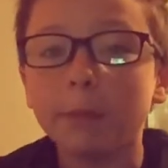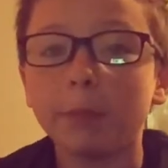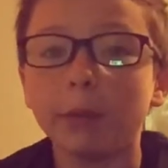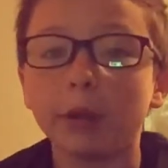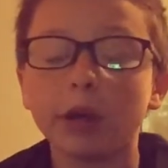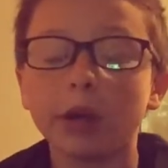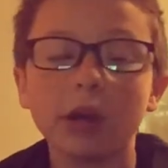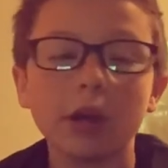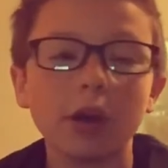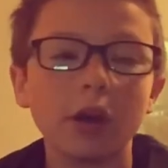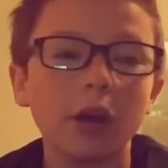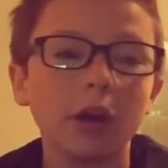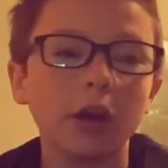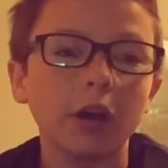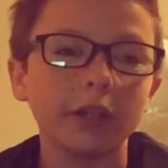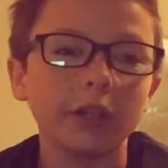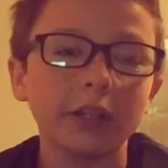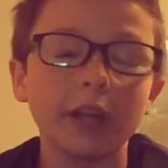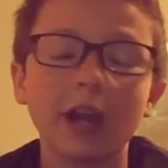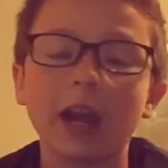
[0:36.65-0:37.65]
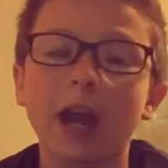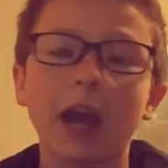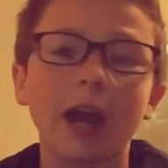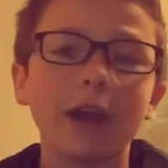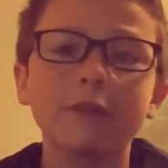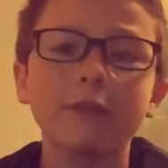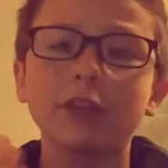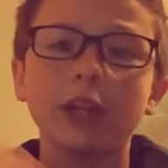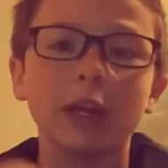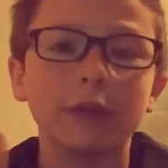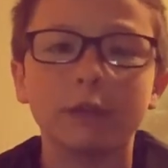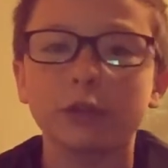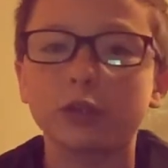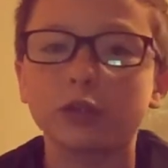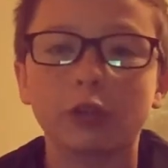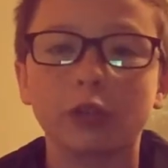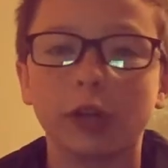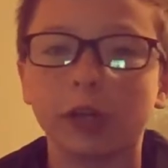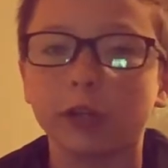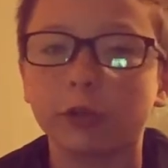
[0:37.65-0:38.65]
But uh, yeah, I've never
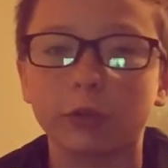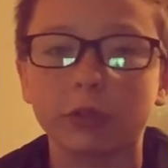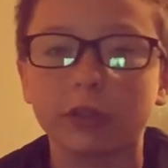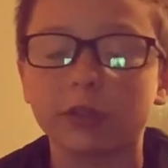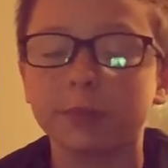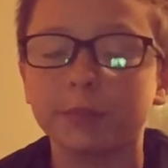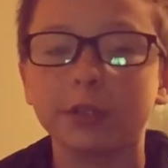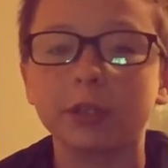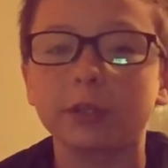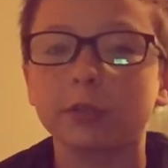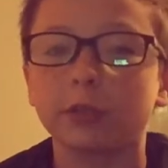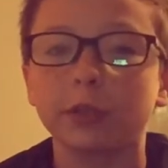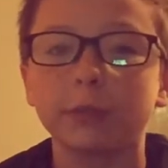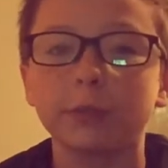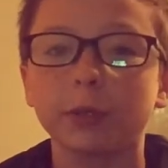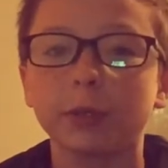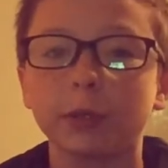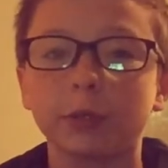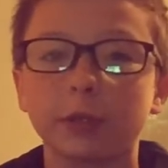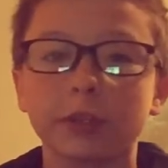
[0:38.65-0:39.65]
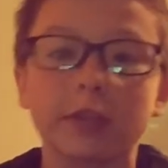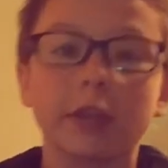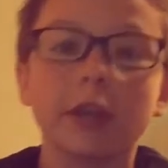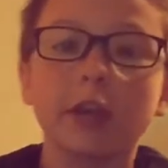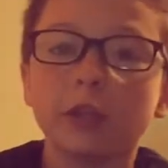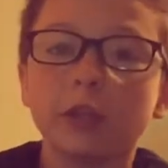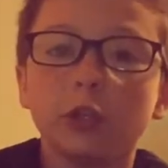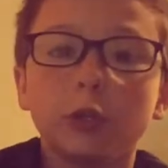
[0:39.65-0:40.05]
tried Krispy Kreme donuts.